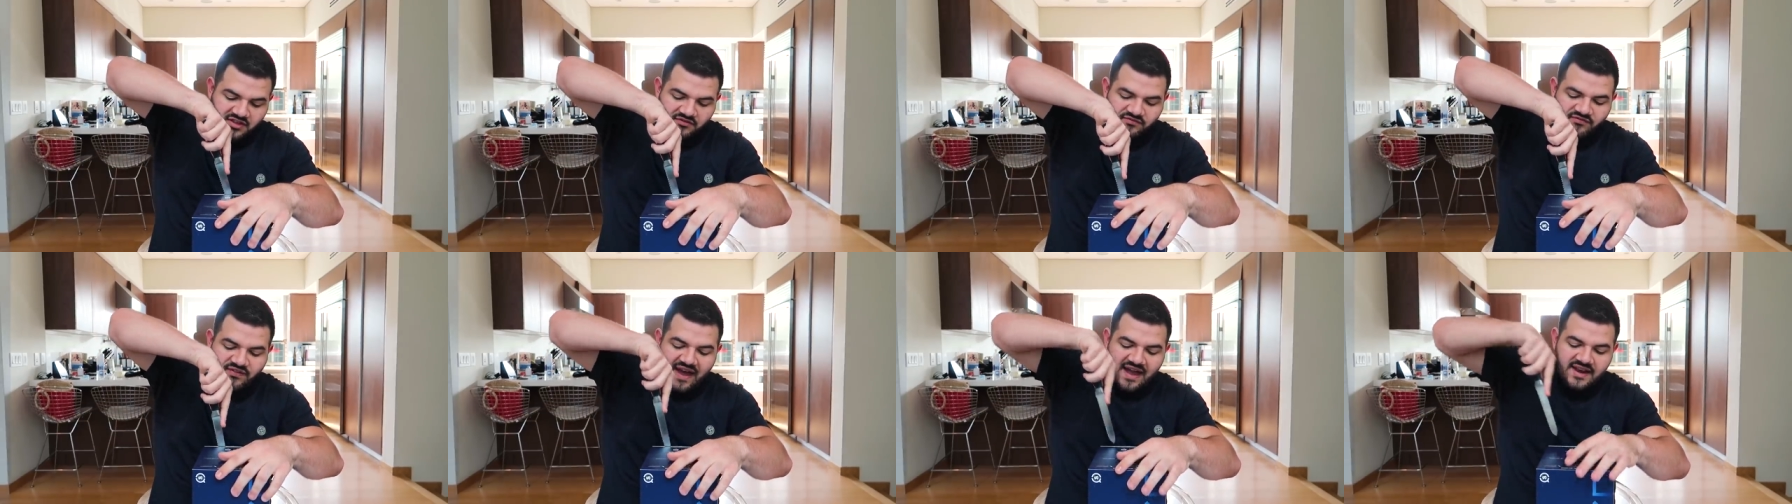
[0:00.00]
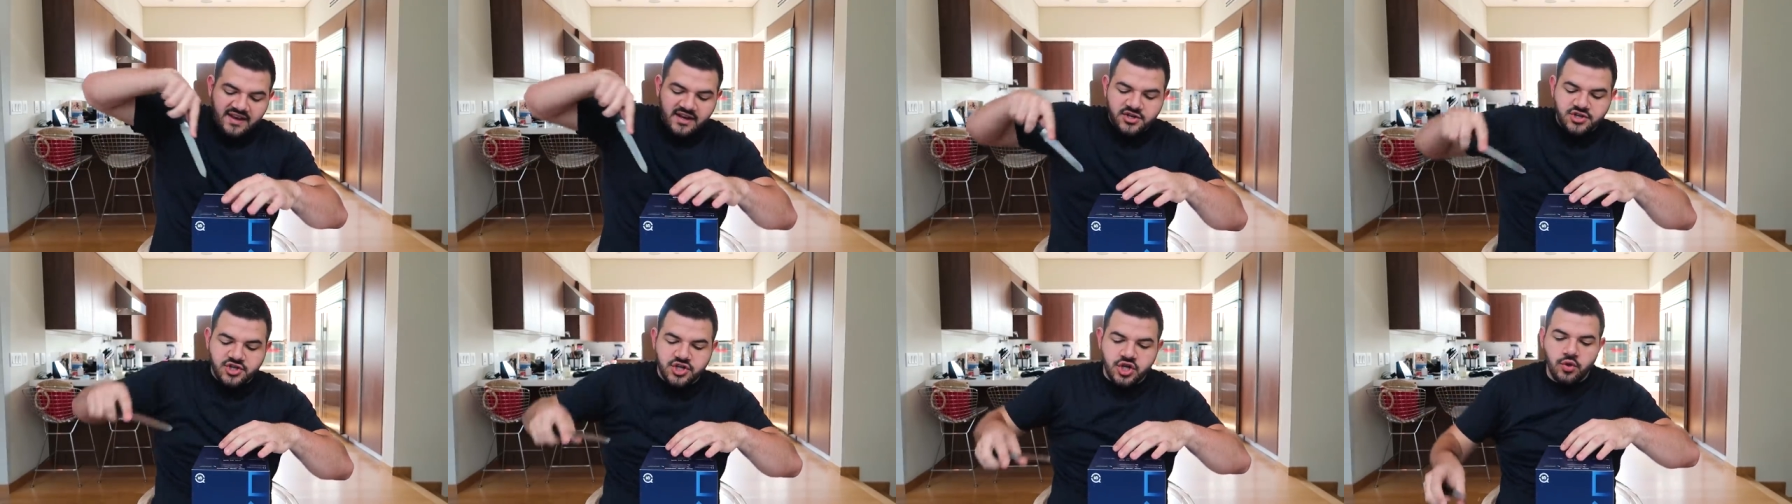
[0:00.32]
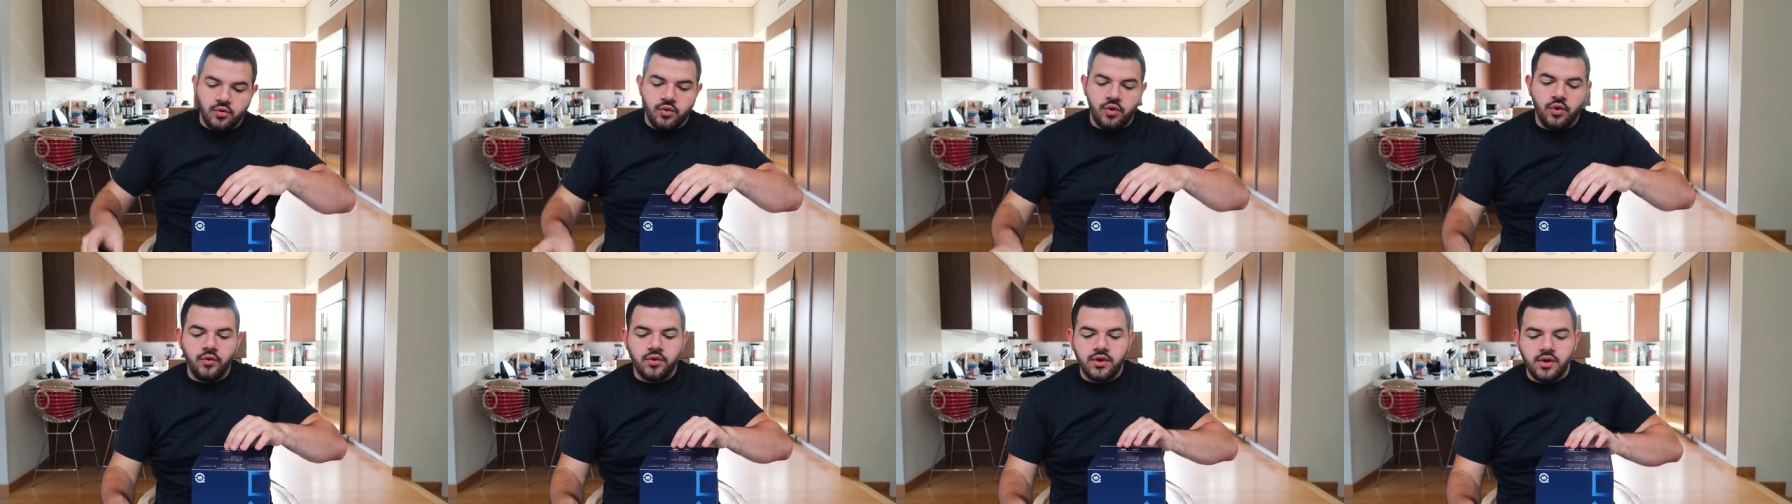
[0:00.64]
the Vantage
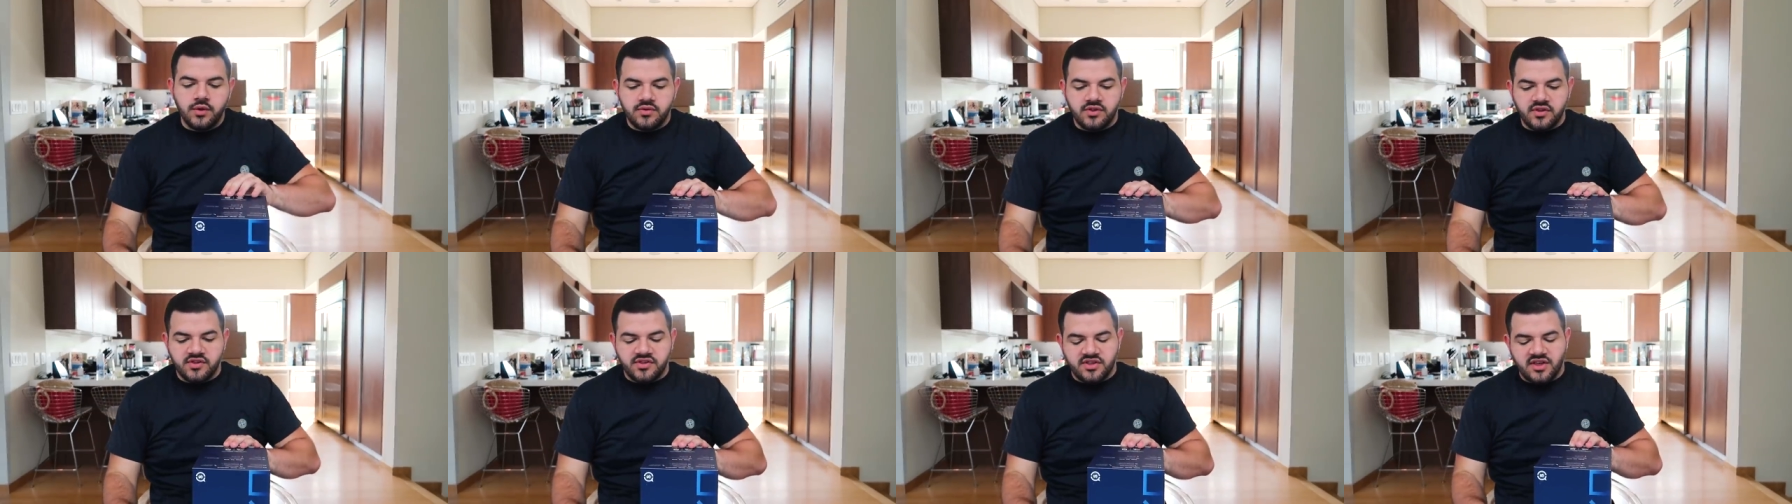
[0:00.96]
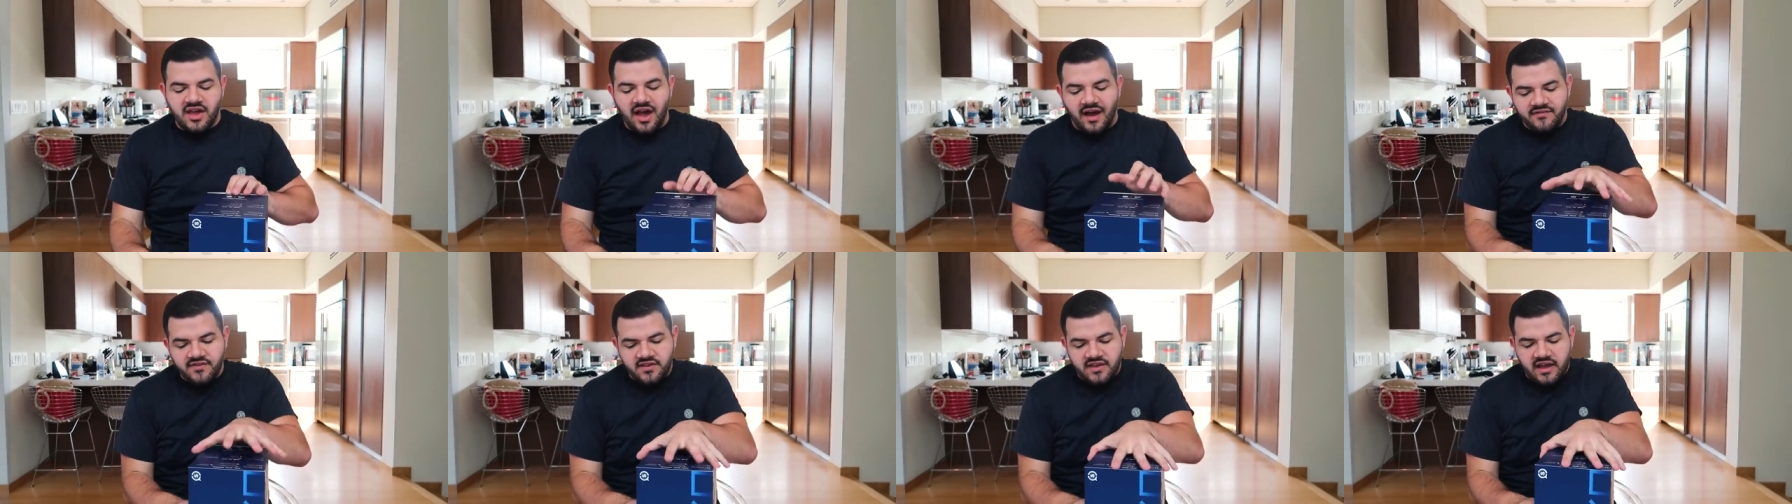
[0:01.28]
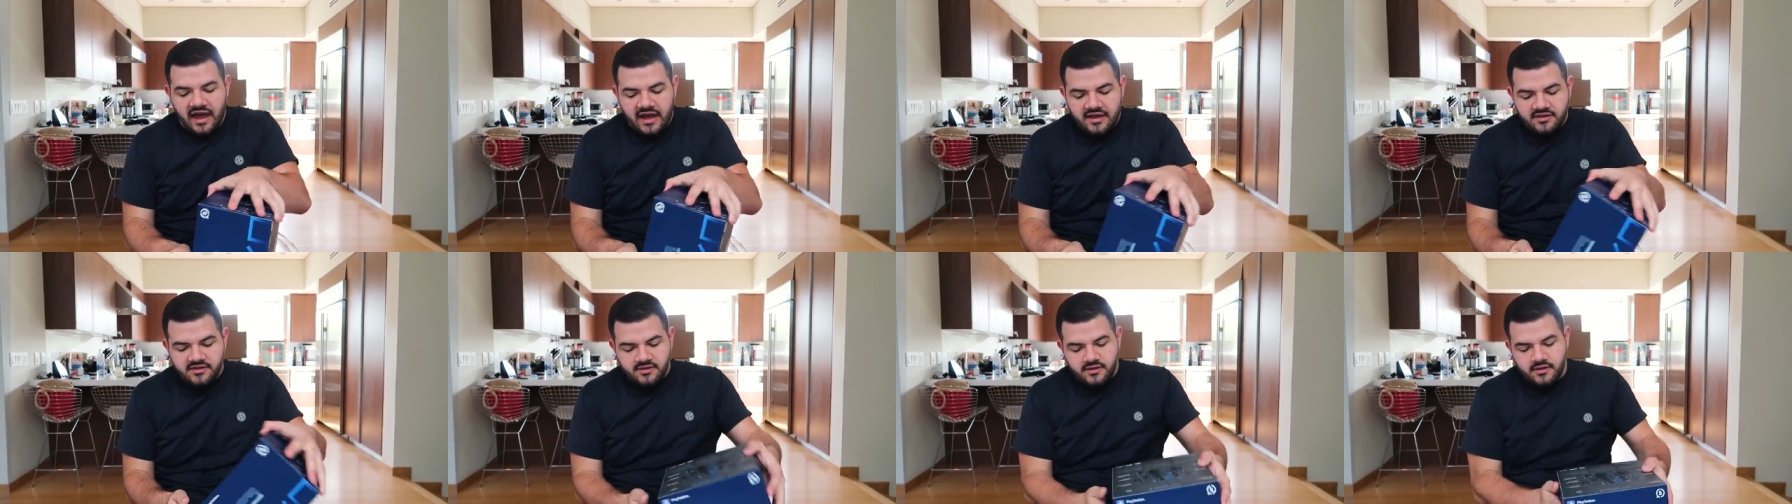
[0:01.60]
2. Who uses SCUFs,
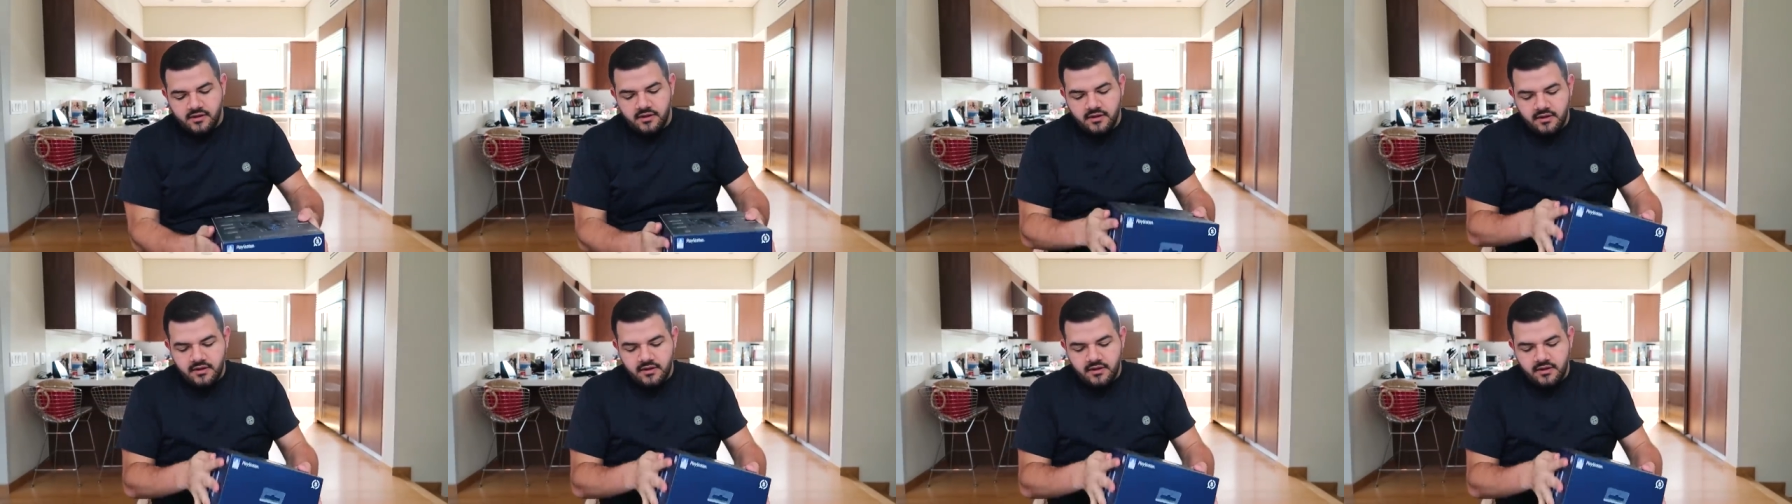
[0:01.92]
guys?